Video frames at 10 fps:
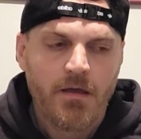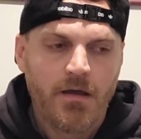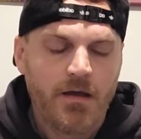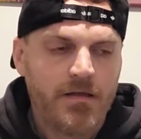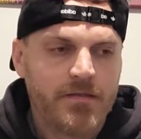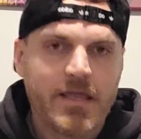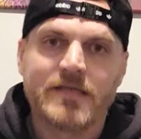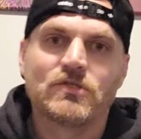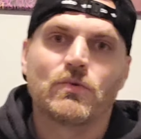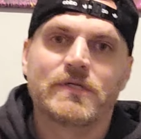Uh, the
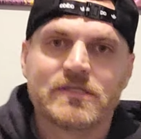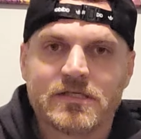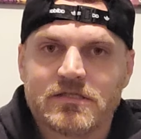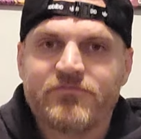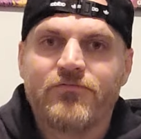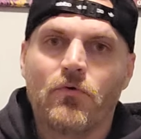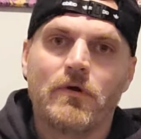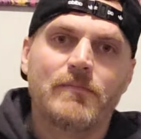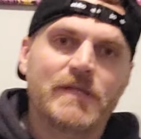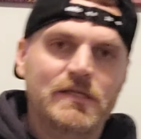guy's 26 and
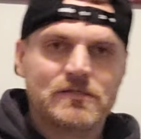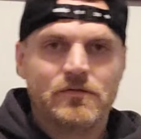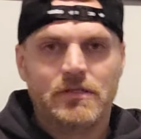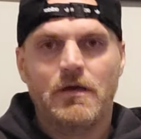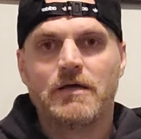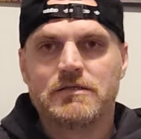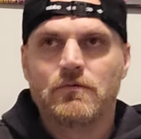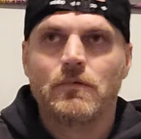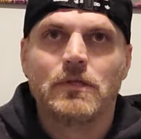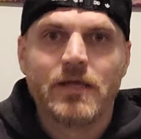4. I mean, he's only lost
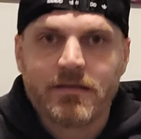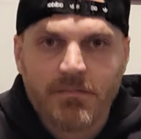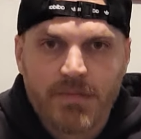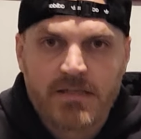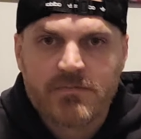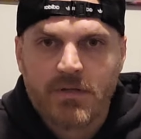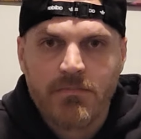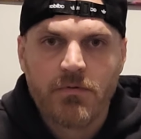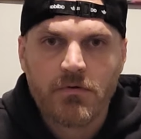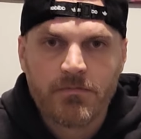to really like the best
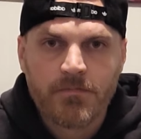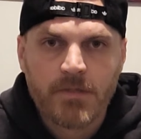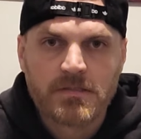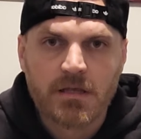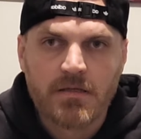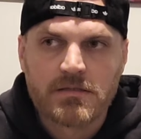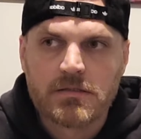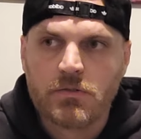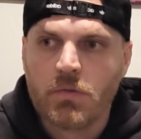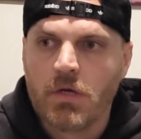people. He's lost
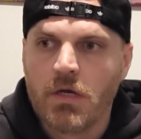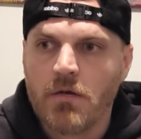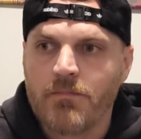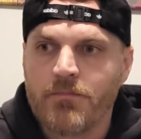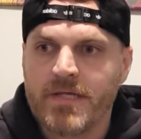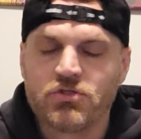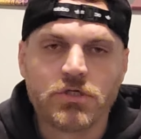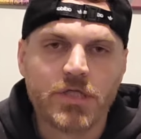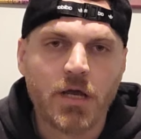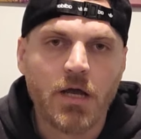to uh,
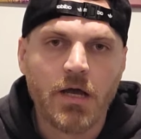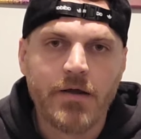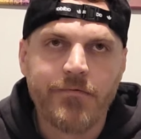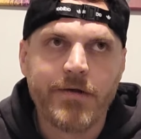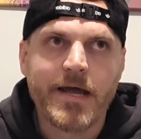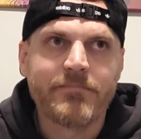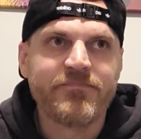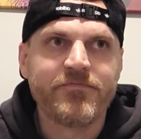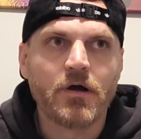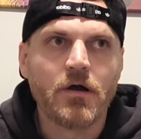Petr Yan, Rob
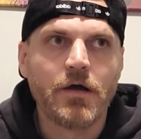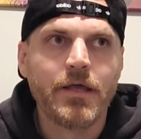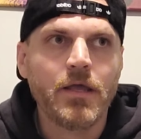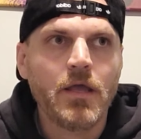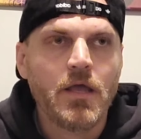Font.